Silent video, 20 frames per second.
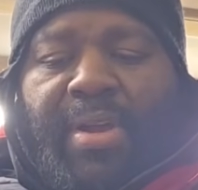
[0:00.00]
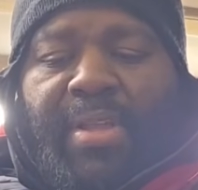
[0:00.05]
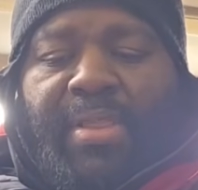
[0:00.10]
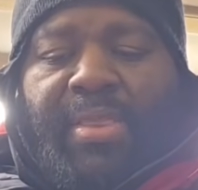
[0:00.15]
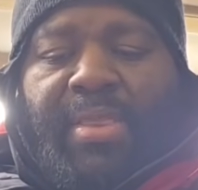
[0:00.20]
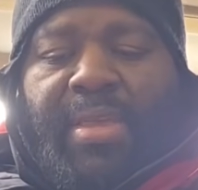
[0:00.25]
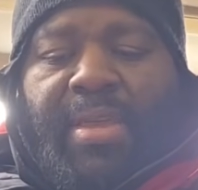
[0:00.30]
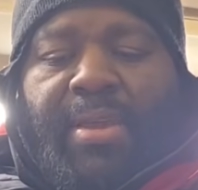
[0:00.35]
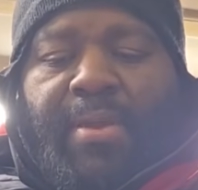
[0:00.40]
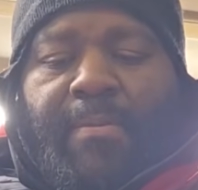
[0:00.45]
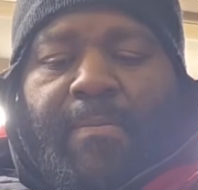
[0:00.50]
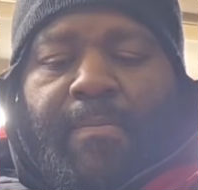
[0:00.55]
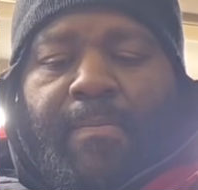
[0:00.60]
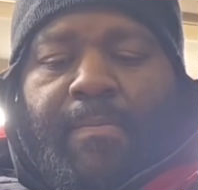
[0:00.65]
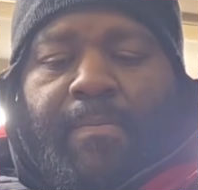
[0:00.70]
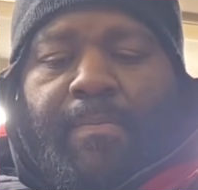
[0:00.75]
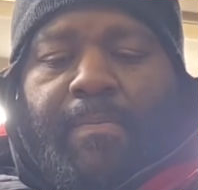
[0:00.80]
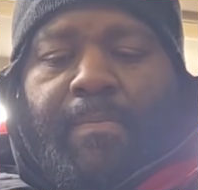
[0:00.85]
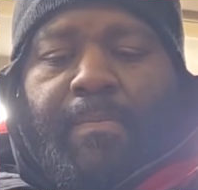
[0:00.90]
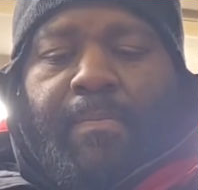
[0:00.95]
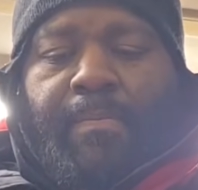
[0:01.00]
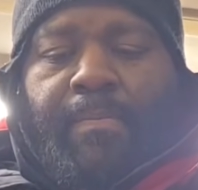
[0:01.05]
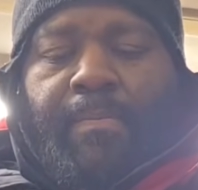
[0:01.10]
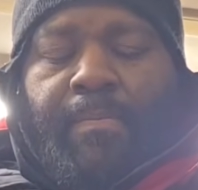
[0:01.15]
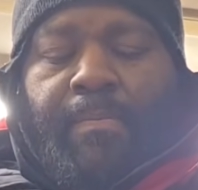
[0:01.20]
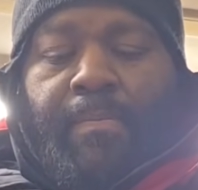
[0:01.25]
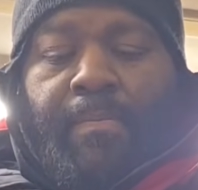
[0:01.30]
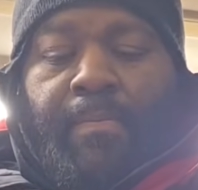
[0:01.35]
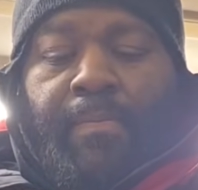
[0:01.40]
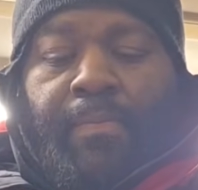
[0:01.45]
I think
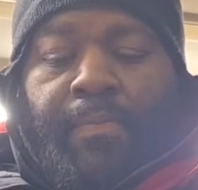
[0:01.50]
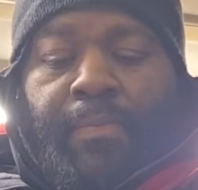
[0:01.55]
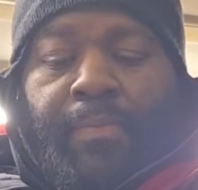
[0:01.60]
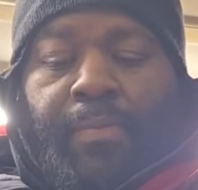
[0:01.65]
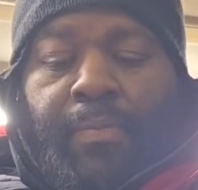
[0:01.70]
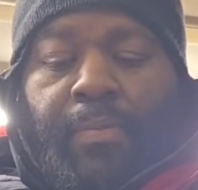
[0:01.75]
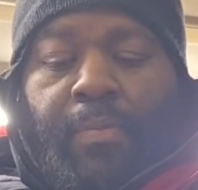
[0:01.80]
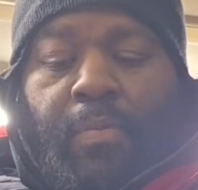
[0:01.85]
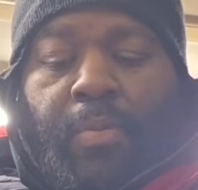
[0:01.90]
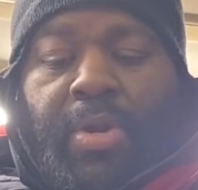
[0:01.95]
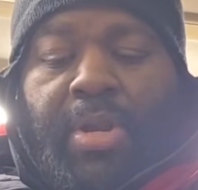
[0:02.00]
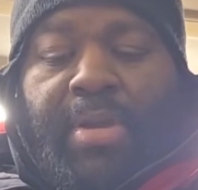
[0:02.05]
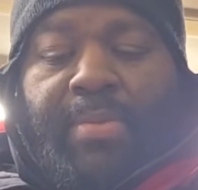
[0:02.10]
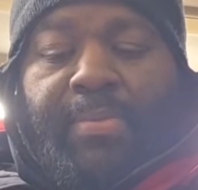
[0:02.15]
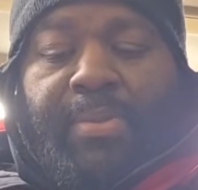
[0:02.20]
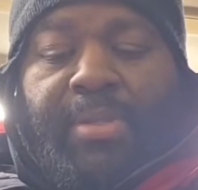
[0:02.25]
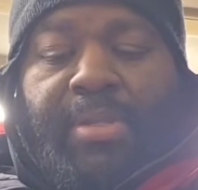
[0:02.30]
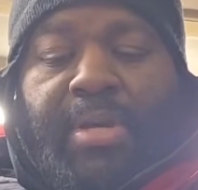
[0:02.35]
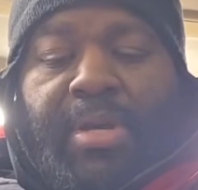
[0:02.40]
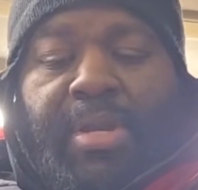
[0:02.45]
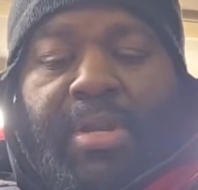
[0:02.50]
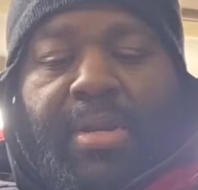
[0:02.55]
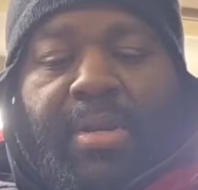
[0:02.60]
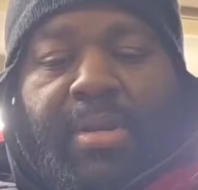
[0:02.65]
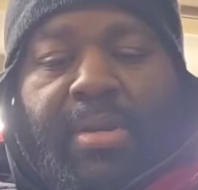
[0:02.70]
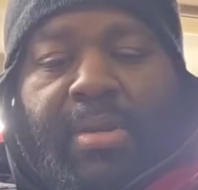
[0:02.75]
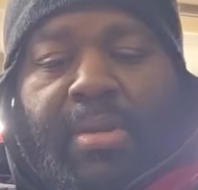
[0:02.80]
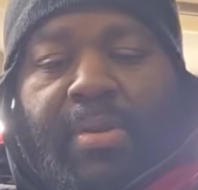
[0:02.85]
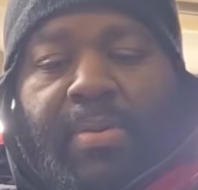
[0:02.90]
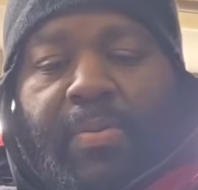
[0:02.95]
when I'm done
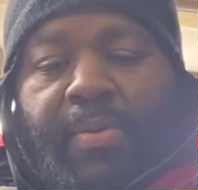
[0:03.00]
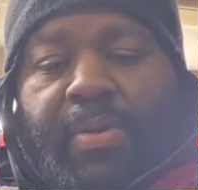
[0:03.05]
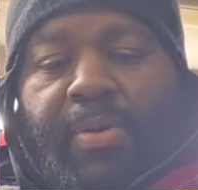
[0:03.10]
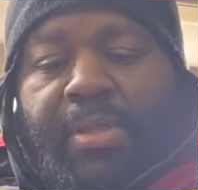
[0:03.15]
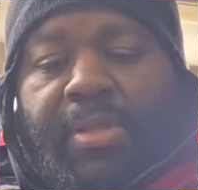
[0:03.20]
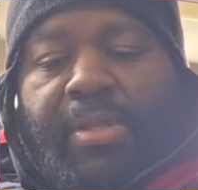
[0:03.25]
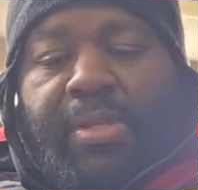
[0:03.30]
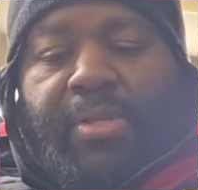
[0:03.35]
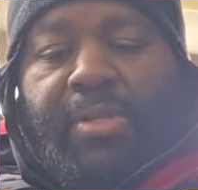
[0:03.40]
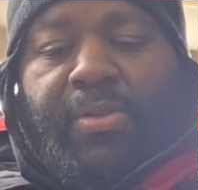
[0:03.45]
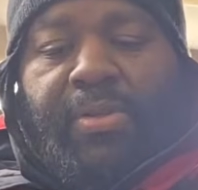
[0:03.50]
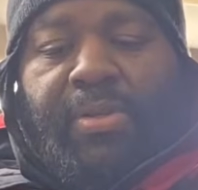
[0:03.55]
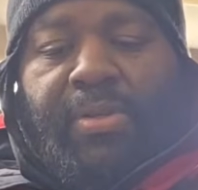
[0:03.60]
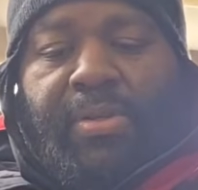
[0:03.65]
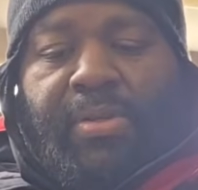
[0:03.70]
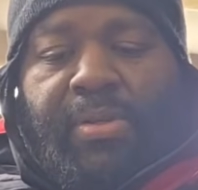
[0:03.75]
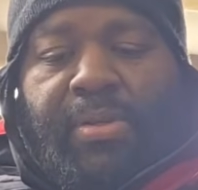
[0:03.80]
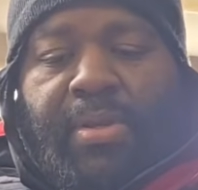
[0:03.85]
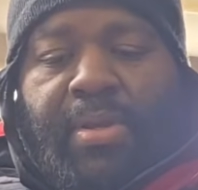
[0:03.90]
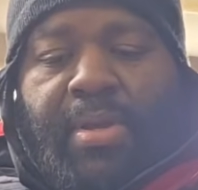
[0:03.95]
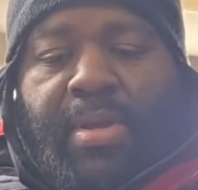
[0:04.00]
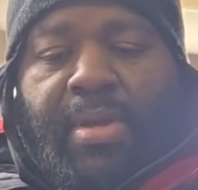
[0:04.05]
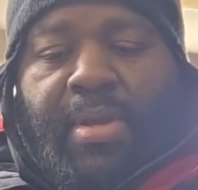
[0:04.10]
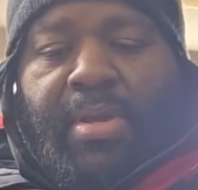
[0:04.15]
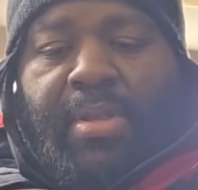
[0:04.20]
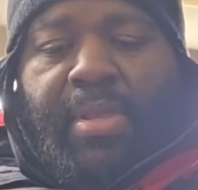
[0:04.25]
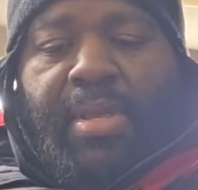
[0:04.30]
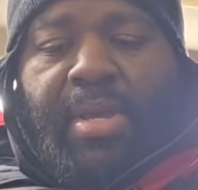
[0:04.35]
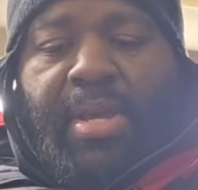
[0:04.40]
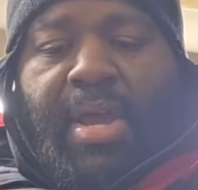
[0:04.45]
with this,
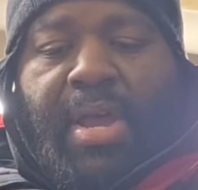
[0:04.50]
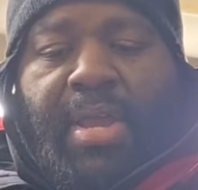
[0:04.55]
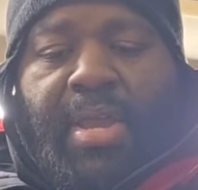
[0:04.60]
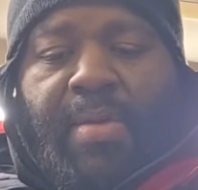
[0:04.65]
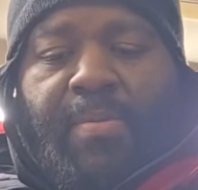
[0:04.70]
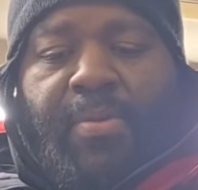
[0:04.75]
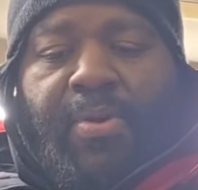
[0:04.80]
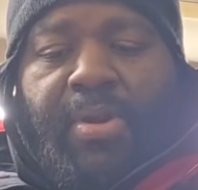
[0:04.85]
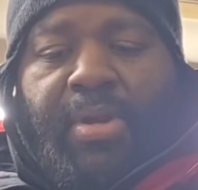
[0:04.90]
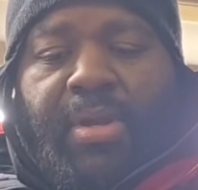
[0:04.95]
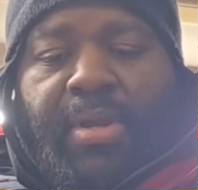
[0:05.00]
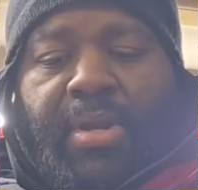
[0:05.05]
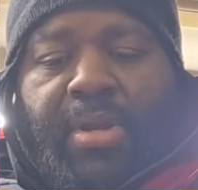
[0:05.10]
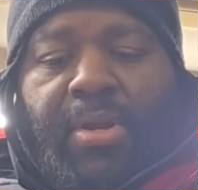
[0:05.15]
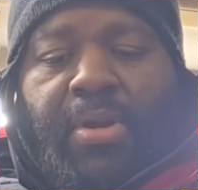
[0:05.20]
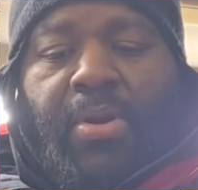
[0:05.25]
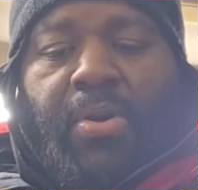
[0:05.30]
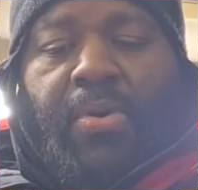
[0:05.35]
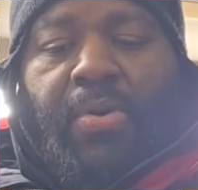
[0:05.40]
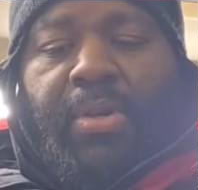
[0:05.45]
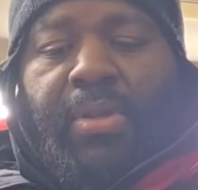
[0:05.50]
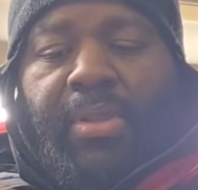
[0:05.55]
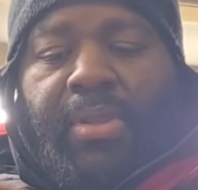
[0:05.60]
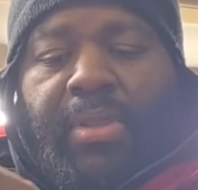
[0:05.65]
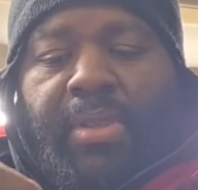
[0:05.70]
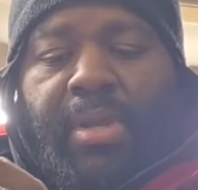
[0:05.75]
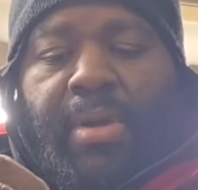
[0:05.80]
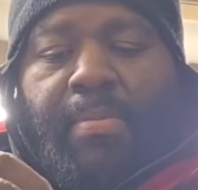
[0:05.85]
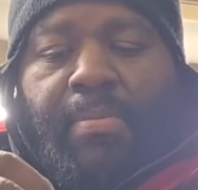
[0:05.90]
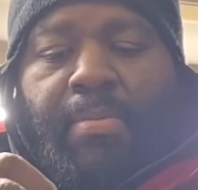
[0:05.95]
I think I am going to get a golden
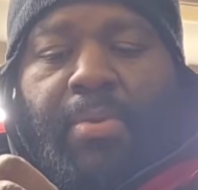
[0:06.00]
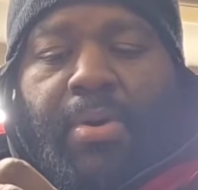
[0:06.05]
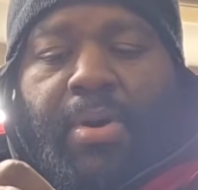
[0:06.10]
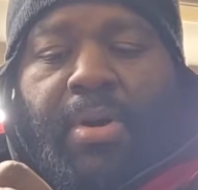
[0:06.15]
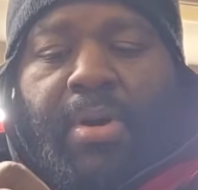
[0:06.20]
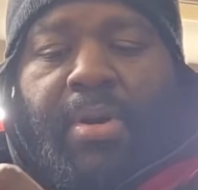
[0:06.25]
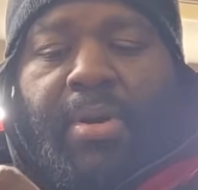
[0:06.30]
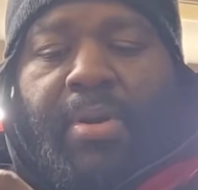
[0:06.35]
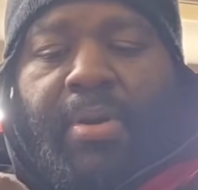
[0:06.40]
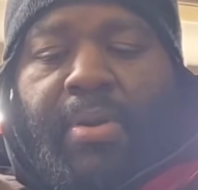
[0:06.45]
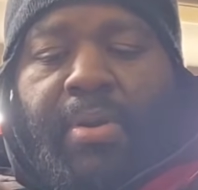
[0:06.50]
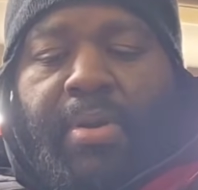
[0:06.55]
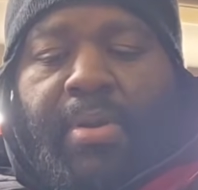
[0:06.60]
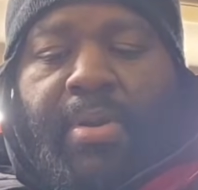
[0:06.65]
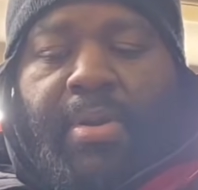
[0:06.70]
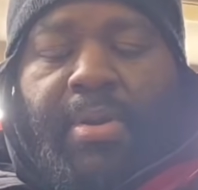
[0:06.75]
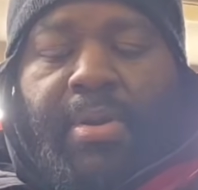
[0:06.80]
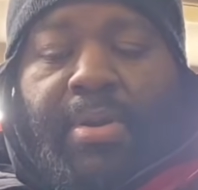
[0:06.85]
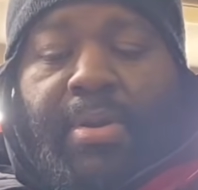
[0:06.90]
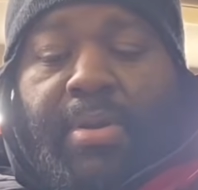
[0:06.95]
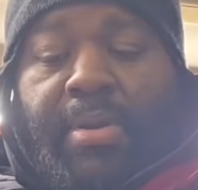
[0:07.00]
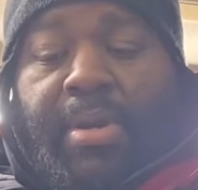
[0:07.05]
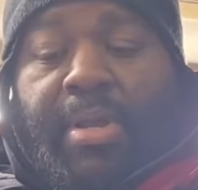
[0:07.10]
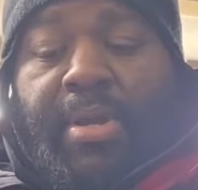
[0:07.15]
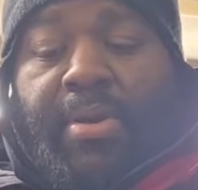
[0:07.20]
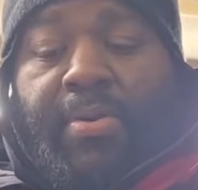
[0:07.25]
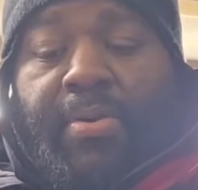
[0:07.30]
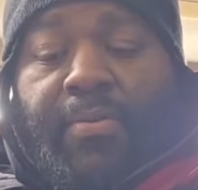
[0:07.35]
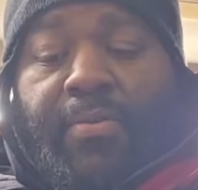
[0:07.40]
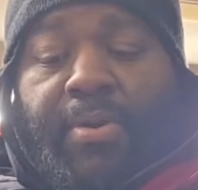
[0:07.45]
thumb bar
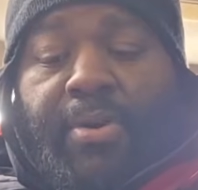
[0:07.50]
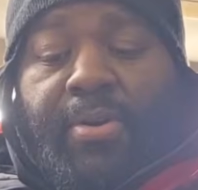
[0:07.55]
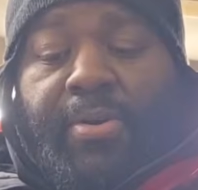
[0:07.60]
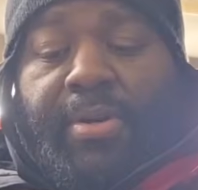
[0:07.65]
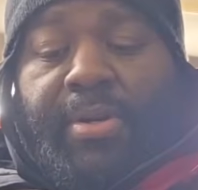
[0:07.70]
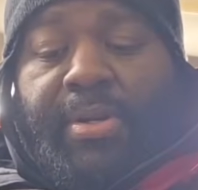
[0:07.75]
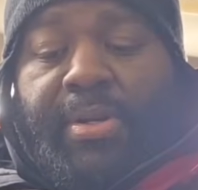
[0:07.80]
down the road.